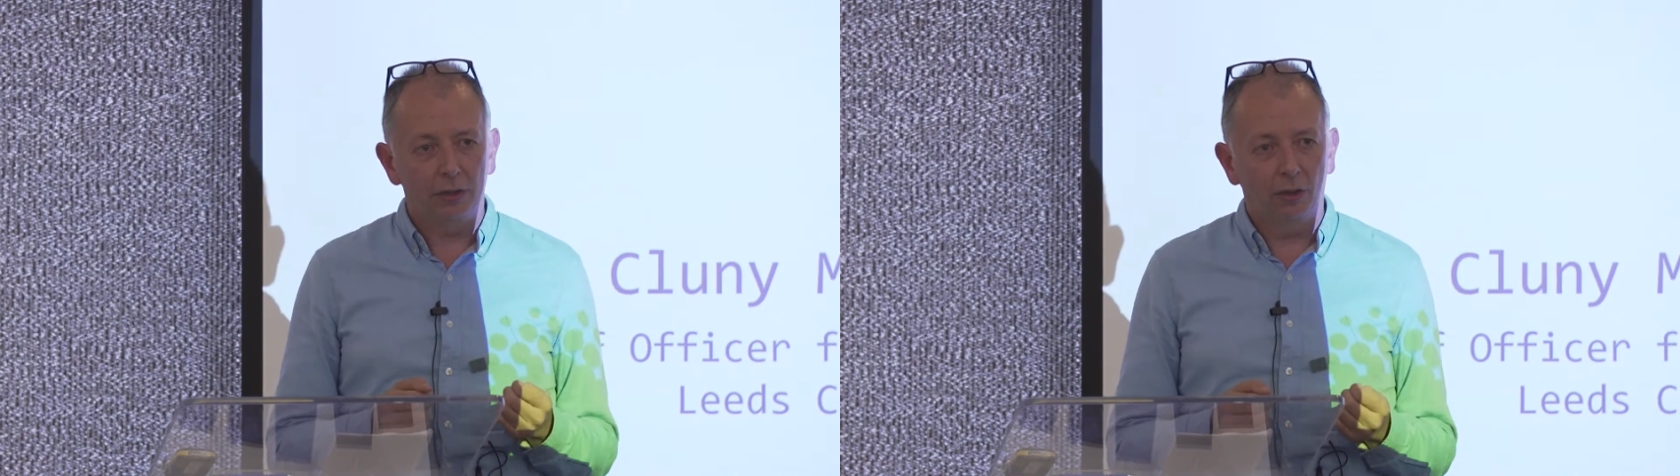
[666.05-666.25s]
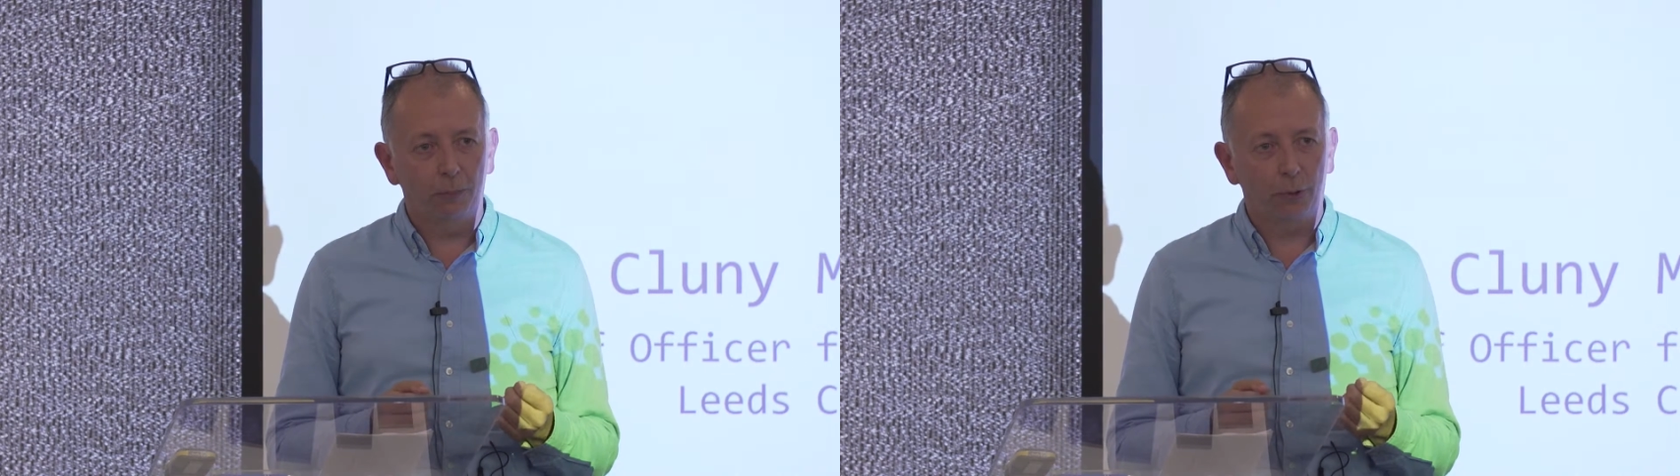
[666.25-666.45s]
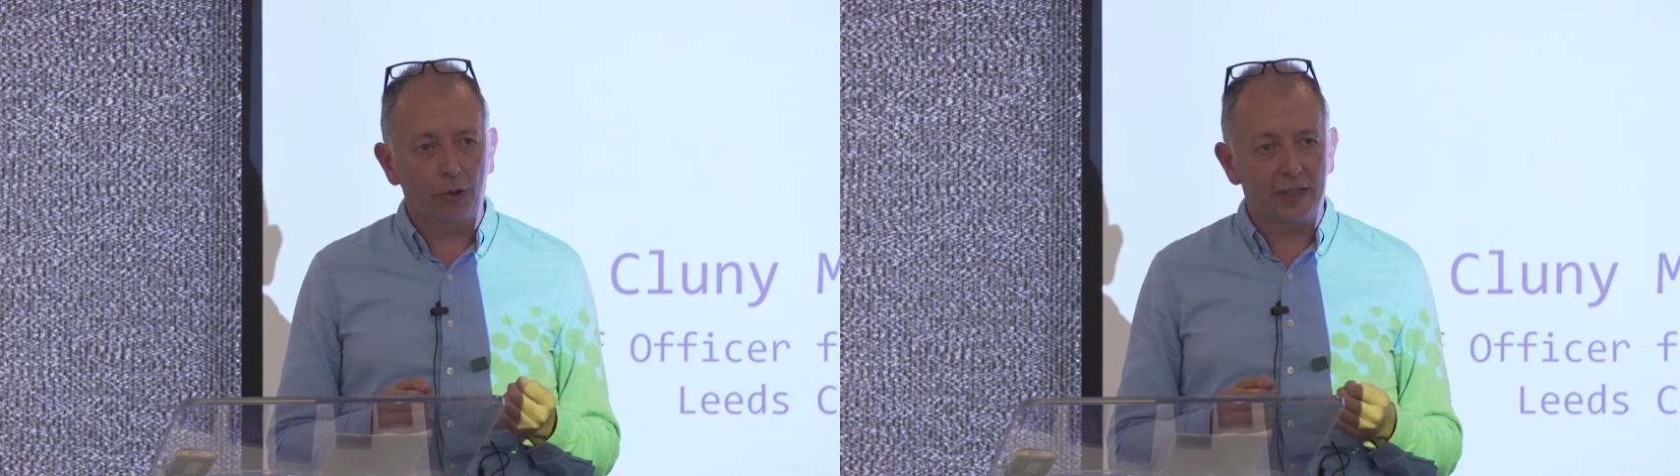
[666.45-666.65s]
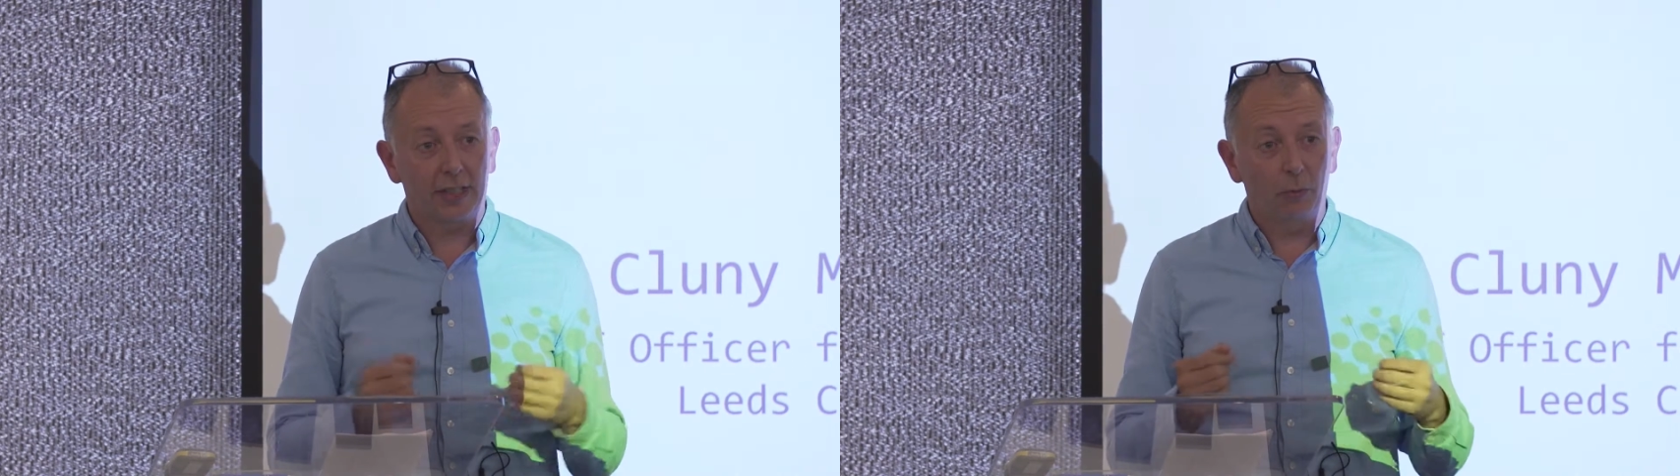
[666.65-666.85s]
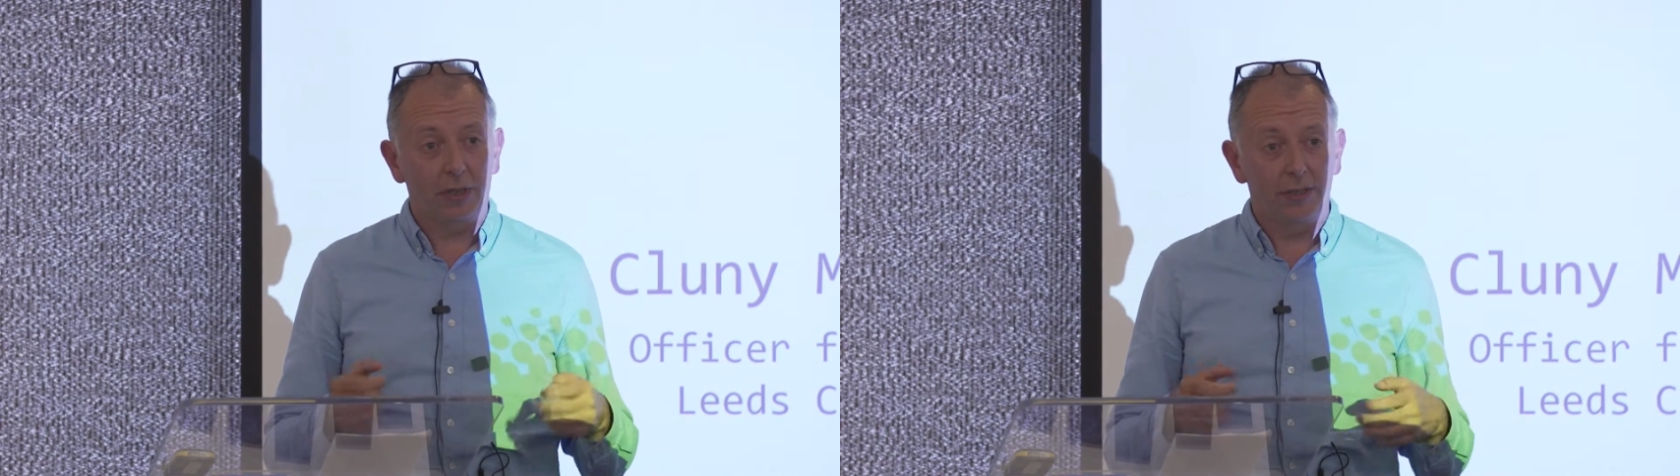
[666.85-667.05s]
sort of
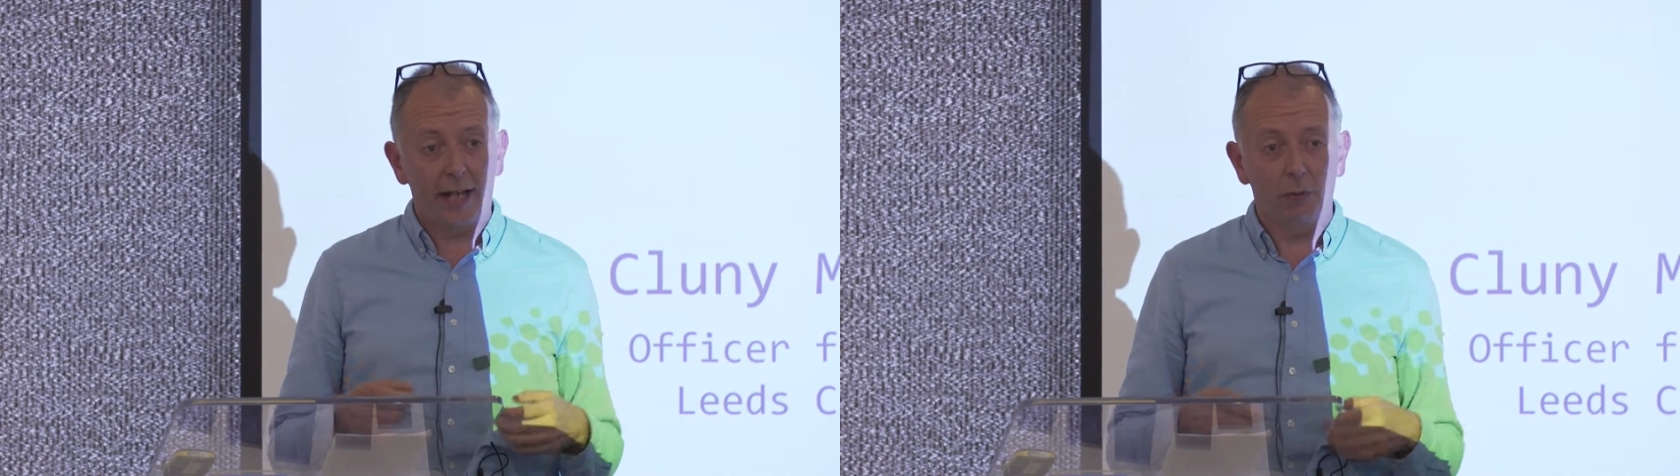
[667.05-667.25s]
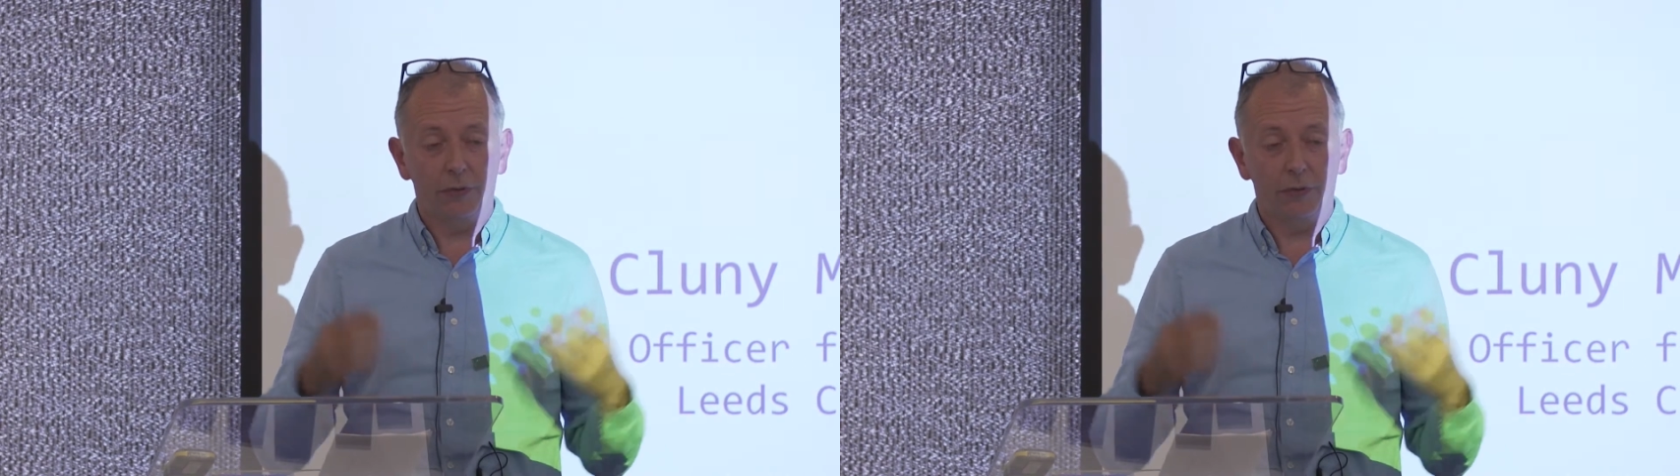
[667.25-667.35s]
progressing with now.